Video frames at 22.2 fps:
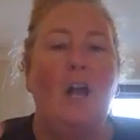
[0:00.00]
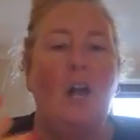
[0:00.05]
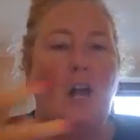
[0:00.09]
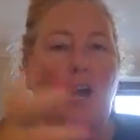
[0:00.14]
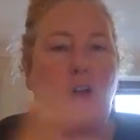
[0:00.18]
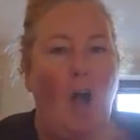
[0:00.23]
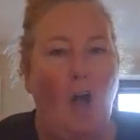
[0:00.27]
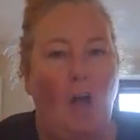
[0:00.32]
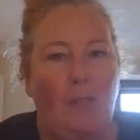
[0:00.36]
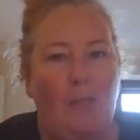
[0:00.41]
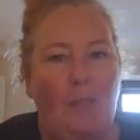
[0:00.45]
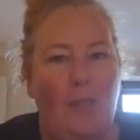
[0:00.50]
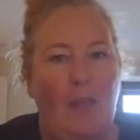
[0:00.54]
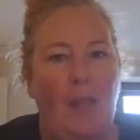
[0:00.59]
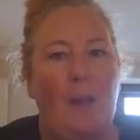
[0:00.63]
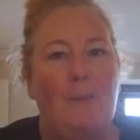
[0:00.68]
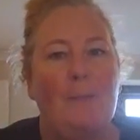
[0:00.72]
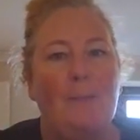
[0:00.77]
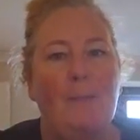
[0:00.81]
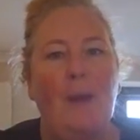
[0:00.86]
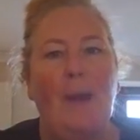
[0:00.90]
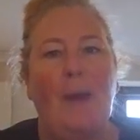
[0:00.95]
got
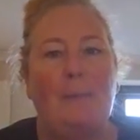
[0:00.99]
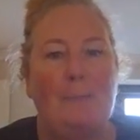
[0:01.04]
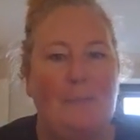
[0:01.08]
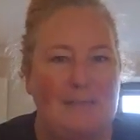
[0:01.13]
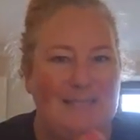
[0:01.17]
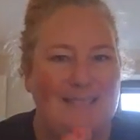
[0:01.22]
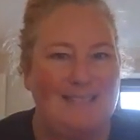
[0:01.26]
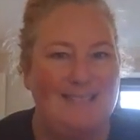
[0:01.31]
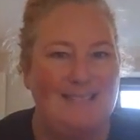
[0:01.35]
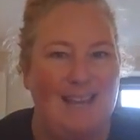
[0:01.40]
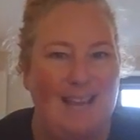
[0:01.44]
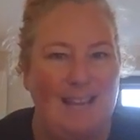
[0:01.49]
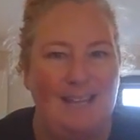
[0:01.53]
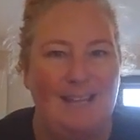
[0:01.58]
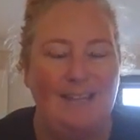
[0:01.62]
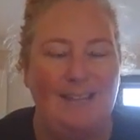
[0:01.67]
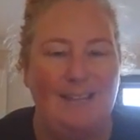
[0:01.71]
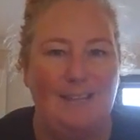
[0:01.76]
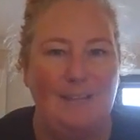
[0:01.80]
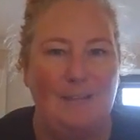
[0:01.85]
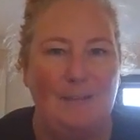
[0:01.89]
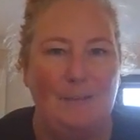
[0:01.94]
there by
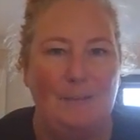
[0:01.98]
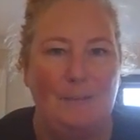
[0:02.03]
mistake.